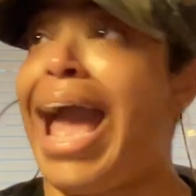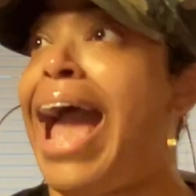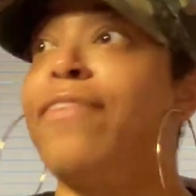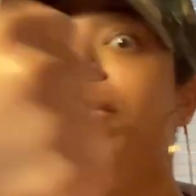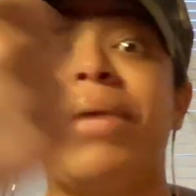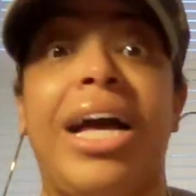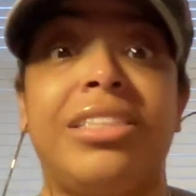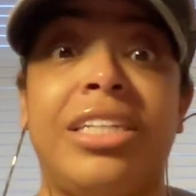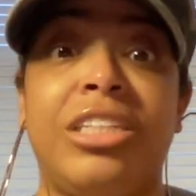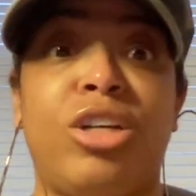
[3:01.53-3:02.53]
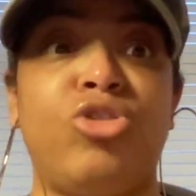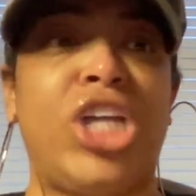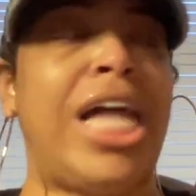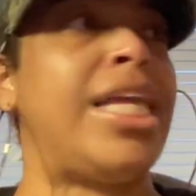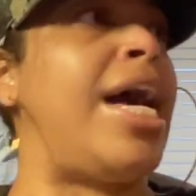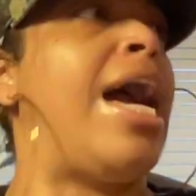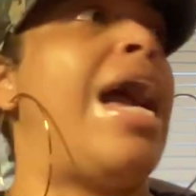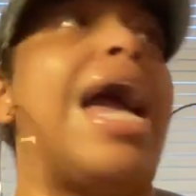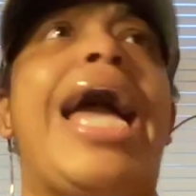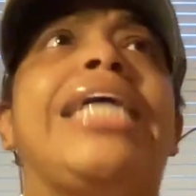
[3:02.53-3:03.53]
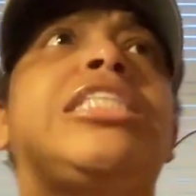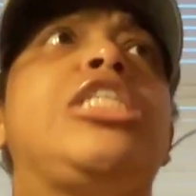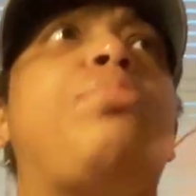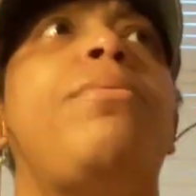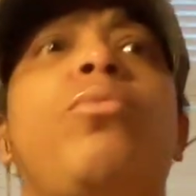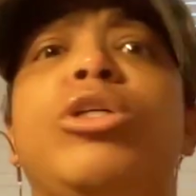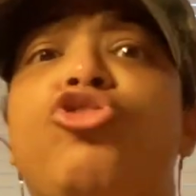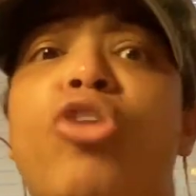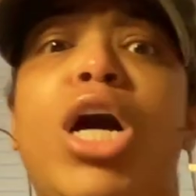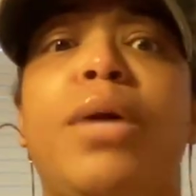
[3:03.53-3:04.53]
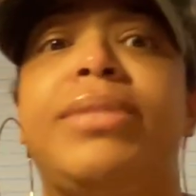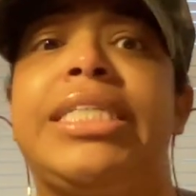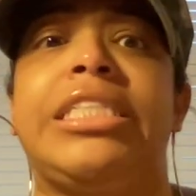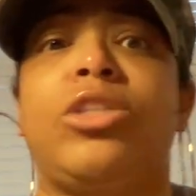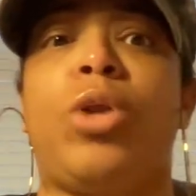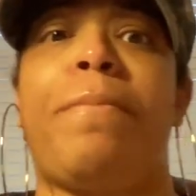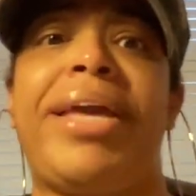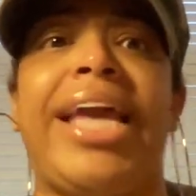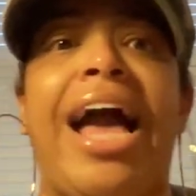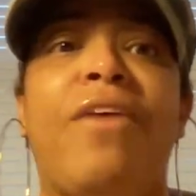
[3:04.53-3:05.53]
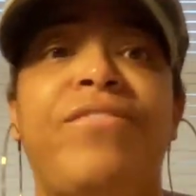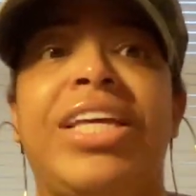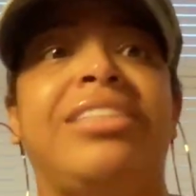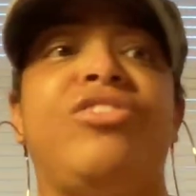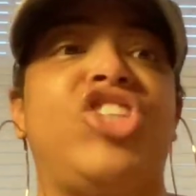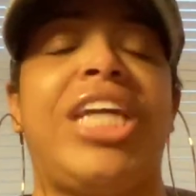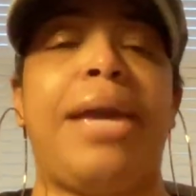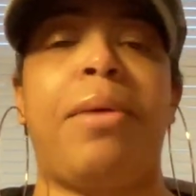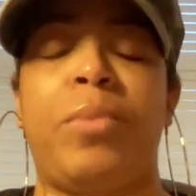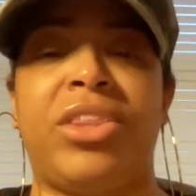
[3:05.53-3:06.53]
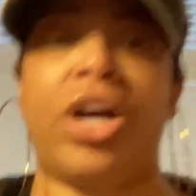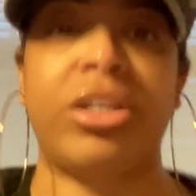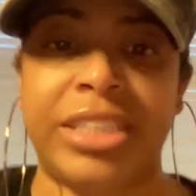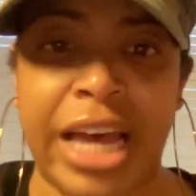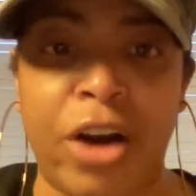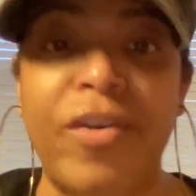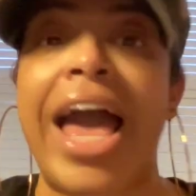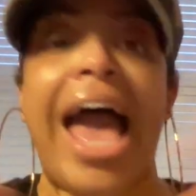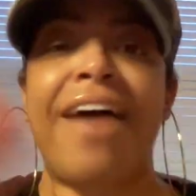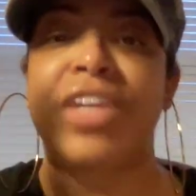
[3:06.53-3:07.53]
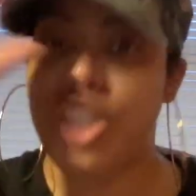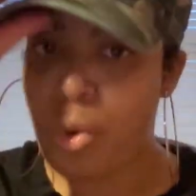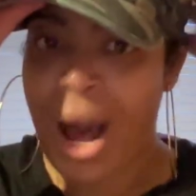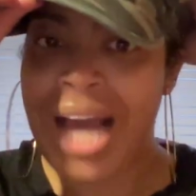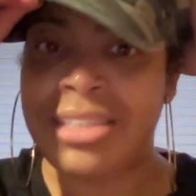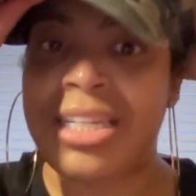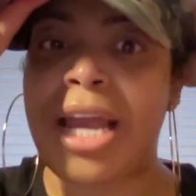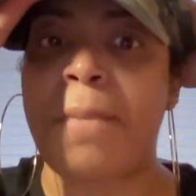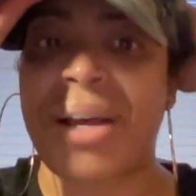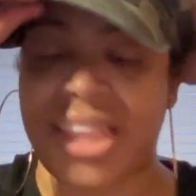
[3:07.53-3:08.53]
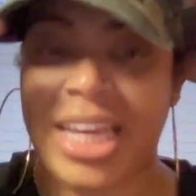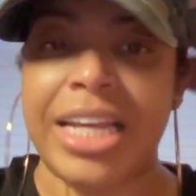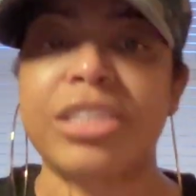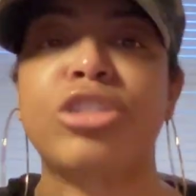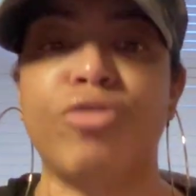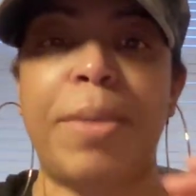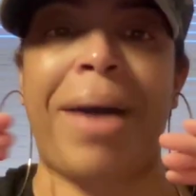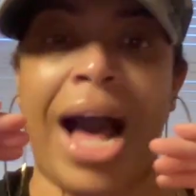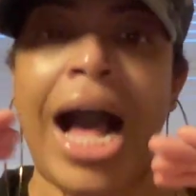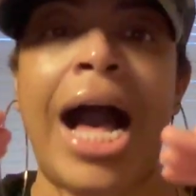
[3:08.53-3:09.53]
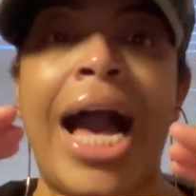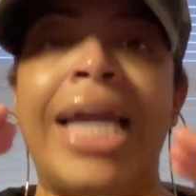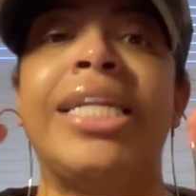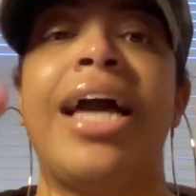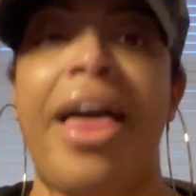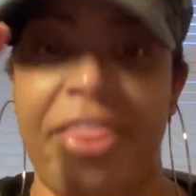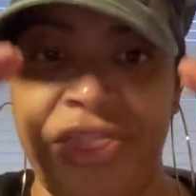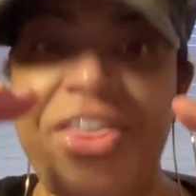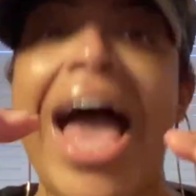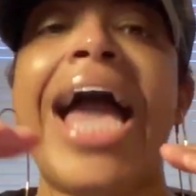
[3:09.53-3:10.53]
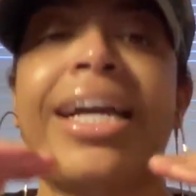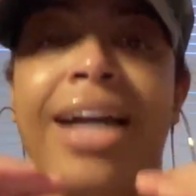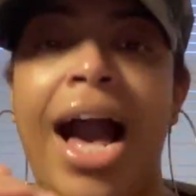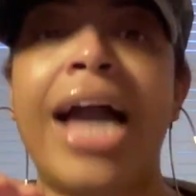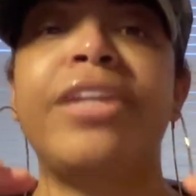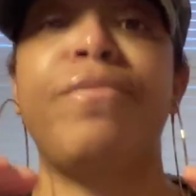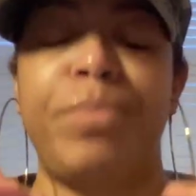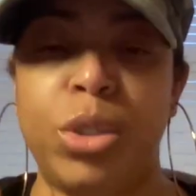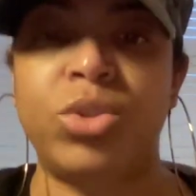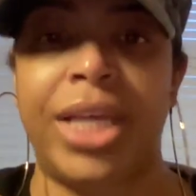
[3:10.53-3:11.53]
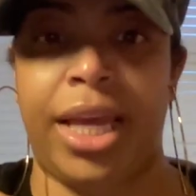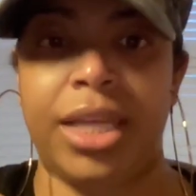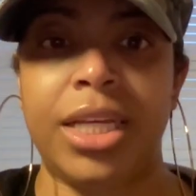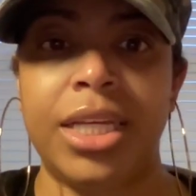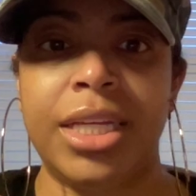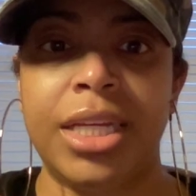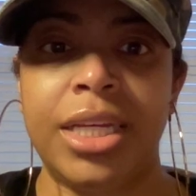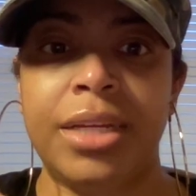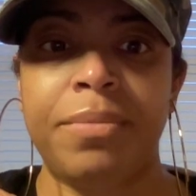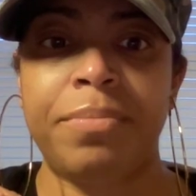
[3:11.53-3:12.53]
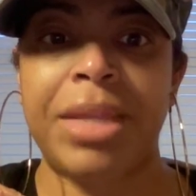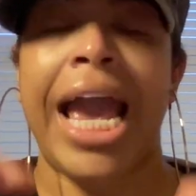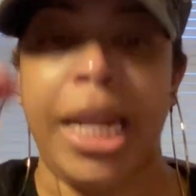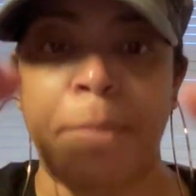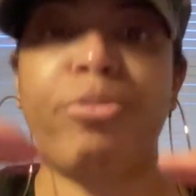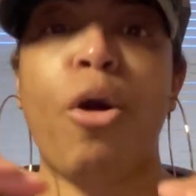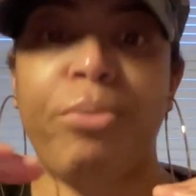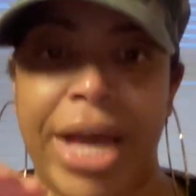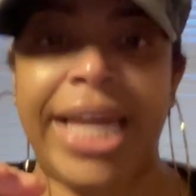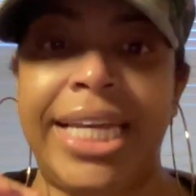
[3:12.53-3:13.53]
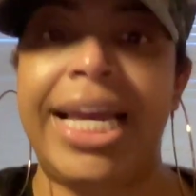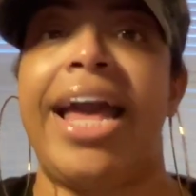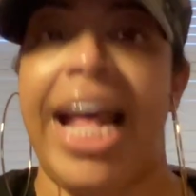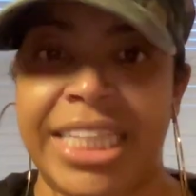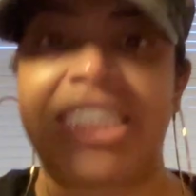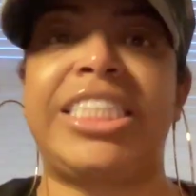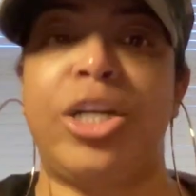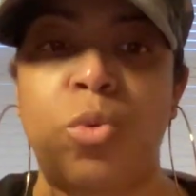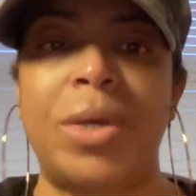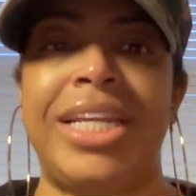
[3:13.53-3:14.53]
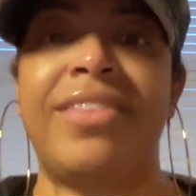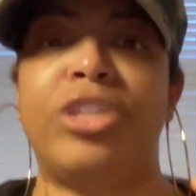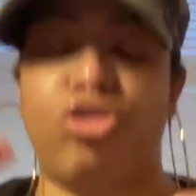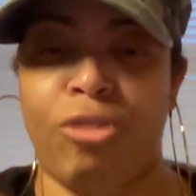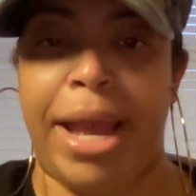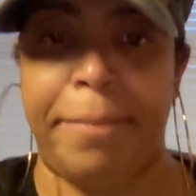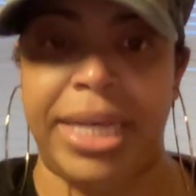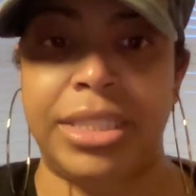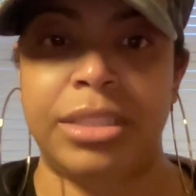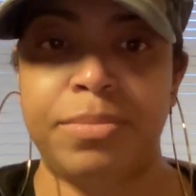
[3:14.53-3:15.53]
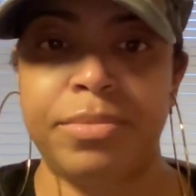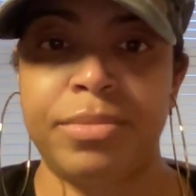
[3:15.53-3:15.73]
after Beyonce does Coachella, has these people with drums and this sort of pink outfit as if she came up with it herself, having no idea about the history behind that kind of music and appropriating it and still winning these Grammys.